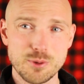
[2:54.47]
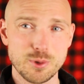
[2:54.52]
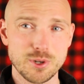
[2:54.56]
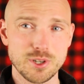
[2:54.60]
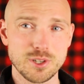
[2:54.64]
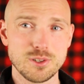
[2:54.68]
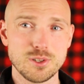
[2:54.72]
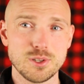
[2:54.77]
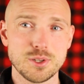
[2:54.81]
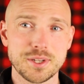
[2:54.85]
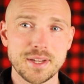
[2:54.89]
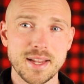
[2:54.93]
we're
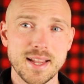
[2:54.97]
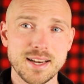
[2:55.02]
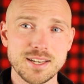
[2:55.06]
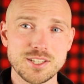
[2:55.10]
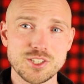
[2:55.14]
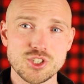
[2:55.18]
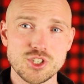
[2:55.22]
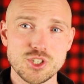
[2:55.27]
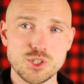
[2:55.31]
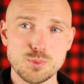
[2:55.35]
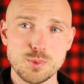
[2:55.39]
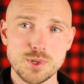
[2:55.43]
going to look at
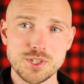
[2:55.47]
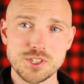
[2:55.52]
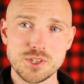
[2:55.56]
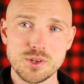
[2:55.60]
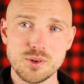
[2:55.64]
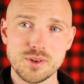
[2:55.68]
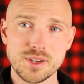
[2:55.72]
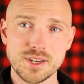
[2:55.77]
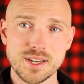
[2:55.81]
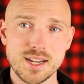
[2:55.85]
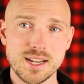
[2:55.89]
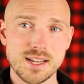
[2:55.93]
is just what's
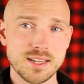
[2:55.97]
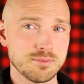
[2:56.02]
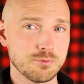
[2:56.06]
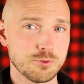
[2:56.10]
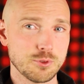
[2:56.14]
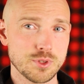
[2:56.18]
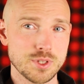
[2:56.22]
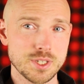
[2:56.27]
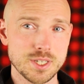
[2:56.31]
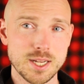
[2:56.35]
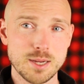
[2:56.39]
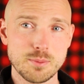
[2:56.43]
going on
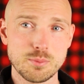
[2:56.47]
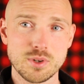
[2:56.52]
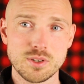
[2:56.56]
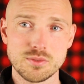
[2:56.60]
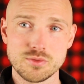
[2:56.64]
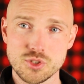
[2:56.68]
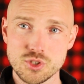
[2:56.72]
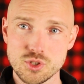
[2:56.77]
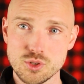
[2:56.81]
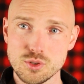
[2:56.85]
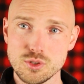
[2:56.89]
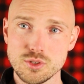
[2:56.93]
for the number
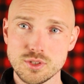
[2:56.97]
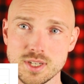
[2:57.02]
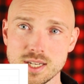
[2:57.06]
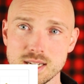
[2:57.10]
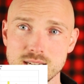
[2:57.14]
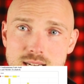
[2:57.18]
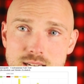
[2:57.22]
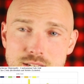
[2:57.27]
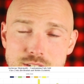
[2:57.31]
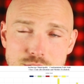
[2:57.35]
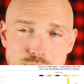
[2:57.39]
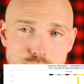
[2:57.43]
of sold
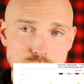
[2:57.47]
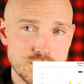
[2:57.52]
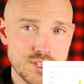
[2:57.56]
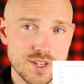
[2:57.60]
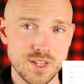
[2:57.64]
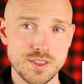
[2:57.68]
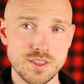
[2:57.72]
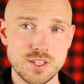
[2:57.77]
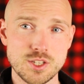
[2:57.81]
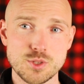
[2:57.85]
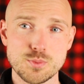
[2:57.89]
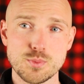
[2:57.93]
condos
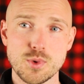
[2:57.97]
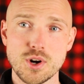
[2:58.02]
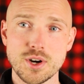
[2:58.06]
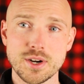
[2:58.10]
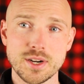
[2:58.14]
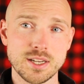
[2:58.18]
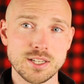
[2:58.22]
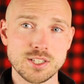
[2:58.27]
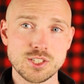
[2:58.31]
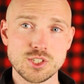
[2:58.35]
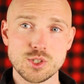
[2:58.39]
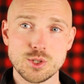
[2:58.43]
in this
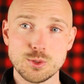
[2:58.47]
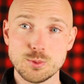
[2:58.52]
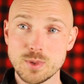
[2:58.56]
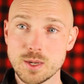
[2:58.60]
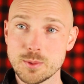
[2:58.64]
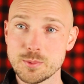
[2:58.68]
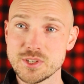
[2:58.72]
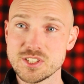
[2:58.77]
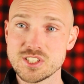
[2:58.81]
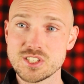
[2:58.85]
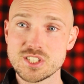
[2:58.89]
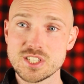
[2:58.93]
market. So
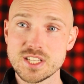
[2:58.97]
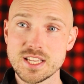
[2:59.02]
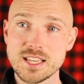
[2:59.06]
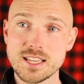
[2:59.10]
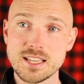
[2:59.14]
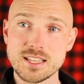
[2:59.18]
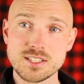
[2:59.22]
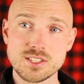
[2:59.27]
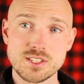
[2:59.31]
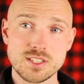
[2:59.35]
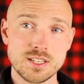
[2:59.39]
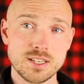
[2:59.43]
what we
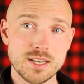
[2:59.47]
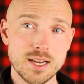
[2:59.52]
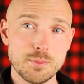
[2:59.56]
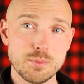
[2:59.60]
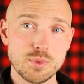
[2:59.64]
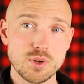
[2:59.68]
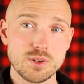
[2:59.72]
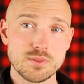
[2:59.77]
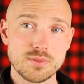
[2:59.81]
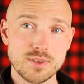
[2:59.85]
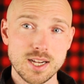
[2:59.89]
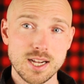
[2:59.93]
see is the
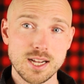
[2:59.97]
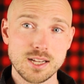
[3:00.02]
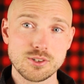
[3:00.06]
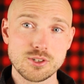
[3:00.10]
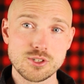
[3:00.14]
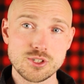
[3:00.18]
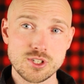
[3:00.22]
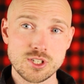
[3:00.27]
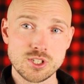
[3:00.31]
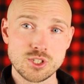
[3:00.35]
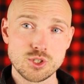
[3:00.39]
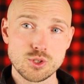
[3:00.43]
number of
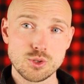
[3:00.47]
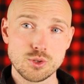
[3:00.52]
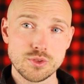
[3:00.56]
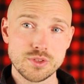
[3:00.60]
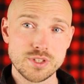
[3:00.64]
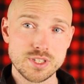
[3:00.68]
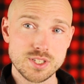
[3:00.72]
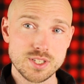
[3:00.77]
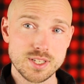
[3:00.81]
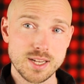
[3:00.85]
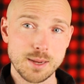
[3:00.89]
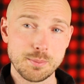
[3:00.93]
condos that sold
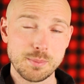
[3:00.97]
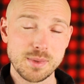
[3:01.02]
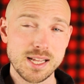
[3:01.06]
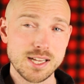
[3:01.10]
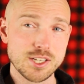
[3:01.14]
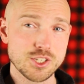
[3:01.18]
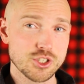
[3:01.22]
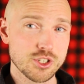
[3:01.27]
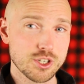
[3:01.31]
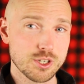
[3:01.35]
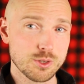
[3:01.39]
this time last